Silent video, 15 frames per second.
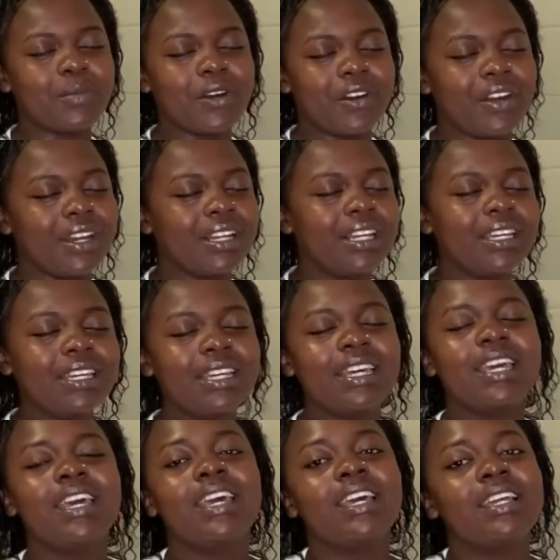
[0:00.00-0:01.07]
correctly,
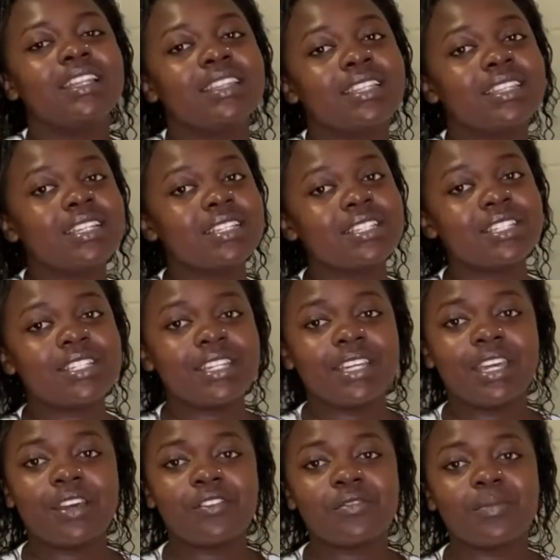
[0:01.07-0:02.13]
the things she
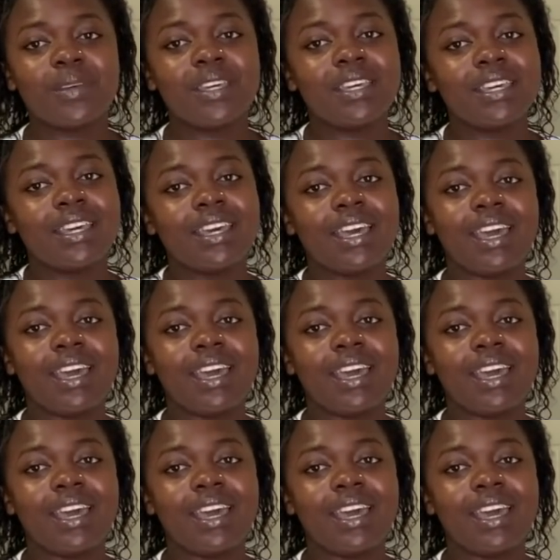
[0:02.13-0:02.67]
gave me.